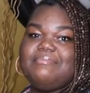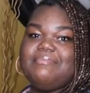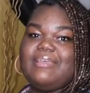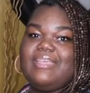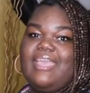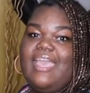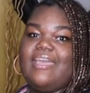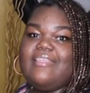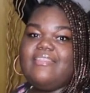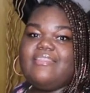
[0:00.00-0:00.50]

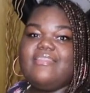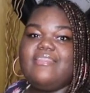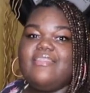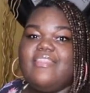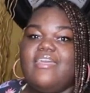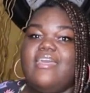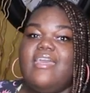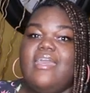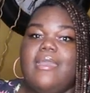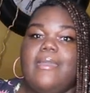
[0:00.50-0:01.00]
but yeah,
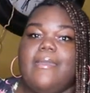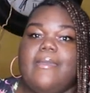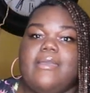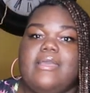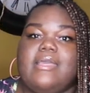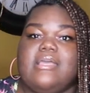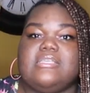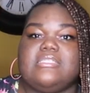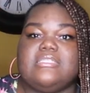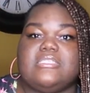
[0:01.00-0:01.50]
the,
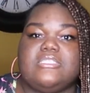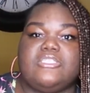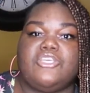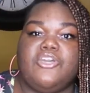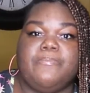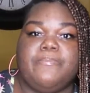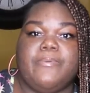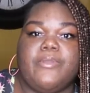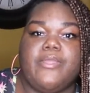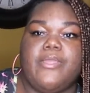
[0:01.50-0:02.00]

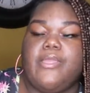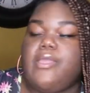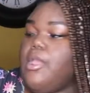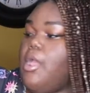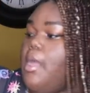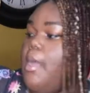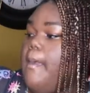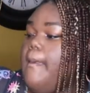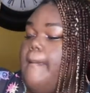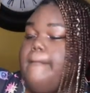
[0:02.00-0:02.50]

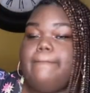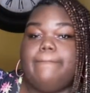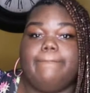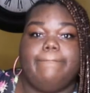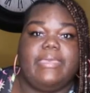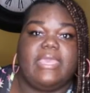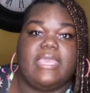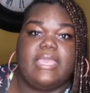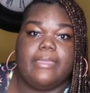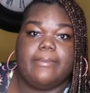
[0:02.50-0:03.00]
super
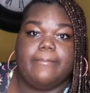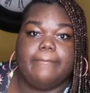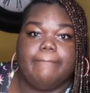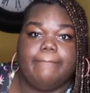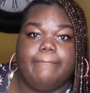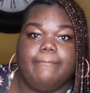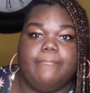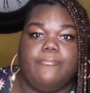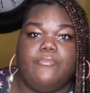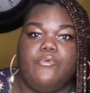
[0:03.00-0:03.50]
big,
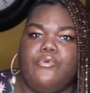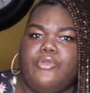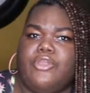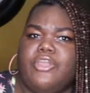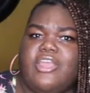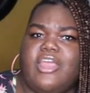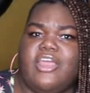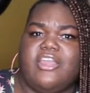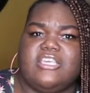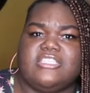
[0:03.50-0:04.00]
what
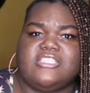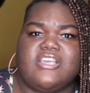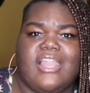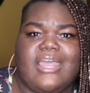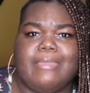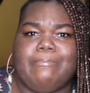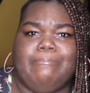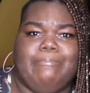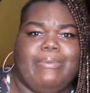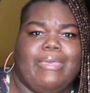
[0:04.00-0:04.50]
are, are these
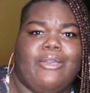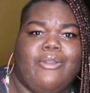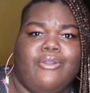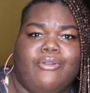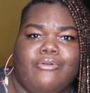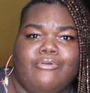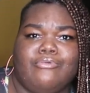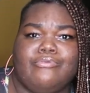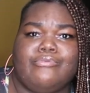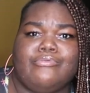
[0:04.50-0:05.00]
called like
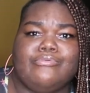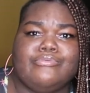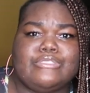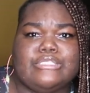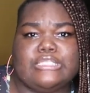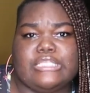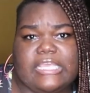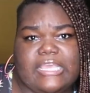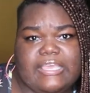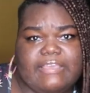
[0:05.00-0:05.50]
bell
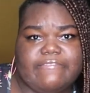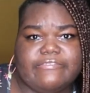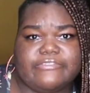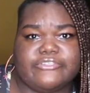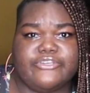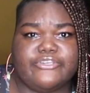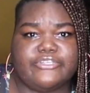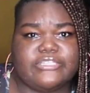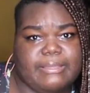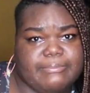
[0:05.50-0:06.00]

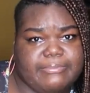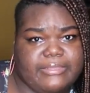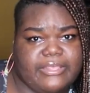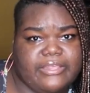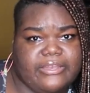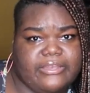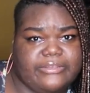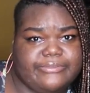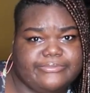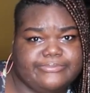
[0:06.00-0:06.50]
sleeves or
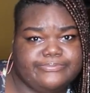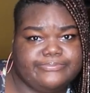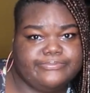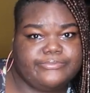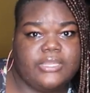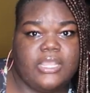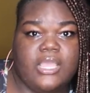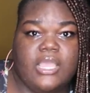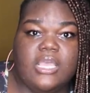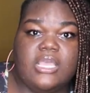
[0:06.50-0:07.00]
something?
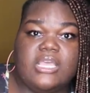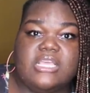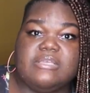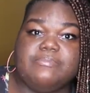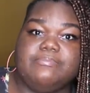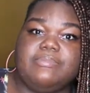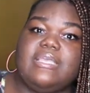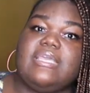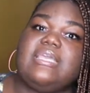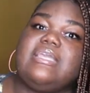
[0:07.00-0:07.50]

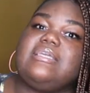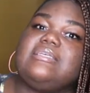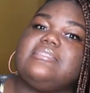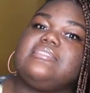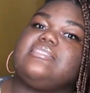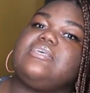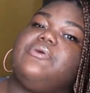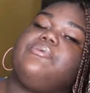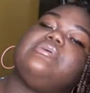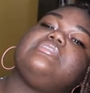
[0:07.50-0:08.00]

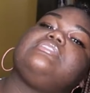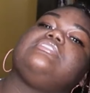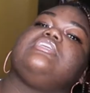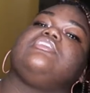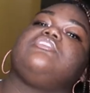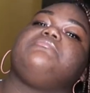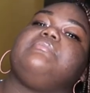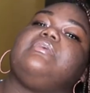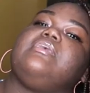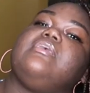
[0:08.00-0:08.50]
Please, someone
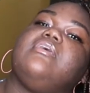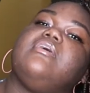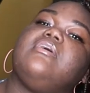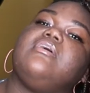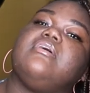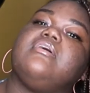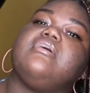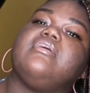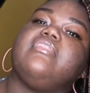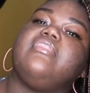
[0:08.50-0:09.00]
teach me.
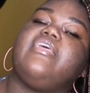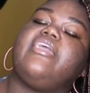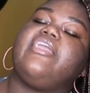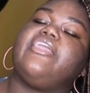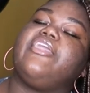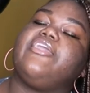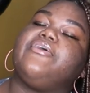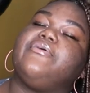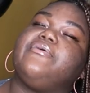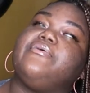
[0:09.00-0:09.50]

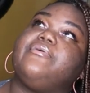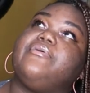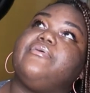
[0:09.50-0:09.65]
Thank you.